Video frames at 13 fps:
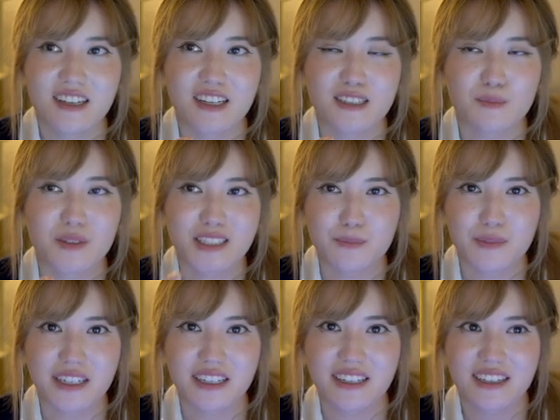as much
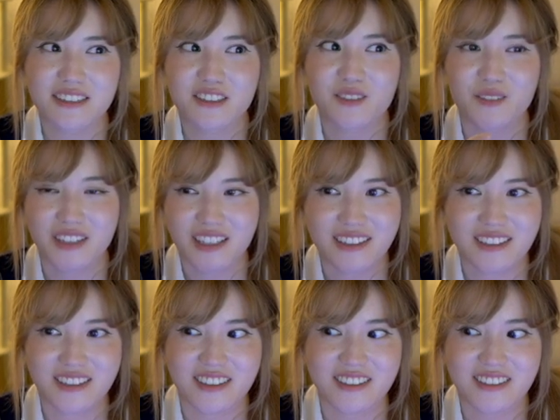money as you're willing to
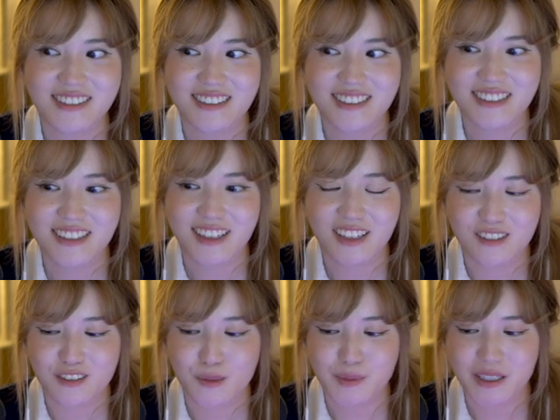lose in
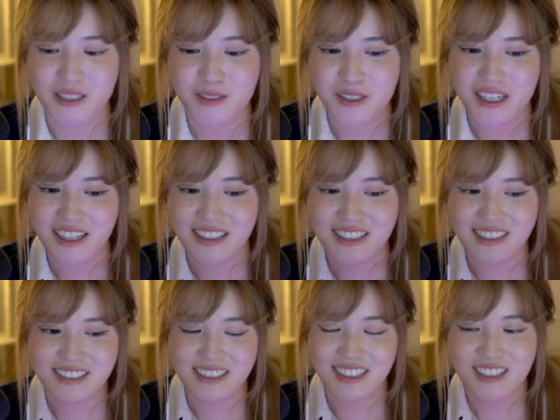crypto
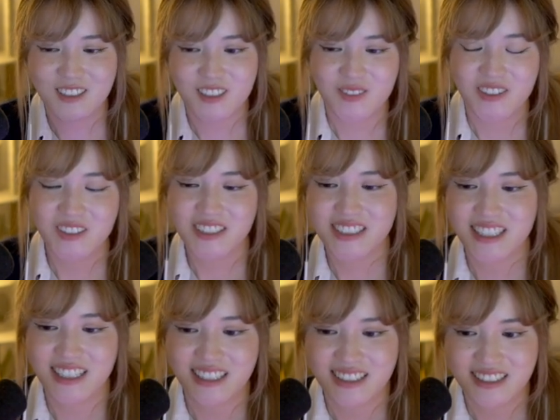because crypto is
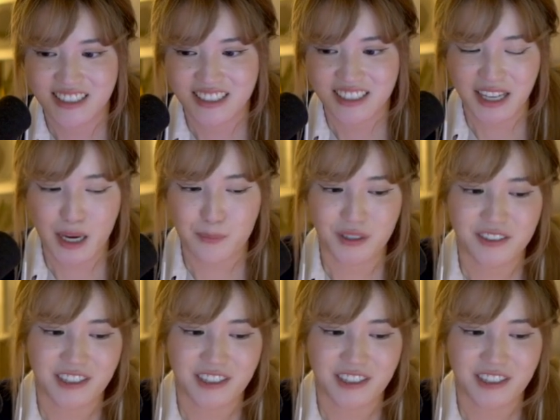like such a gamble,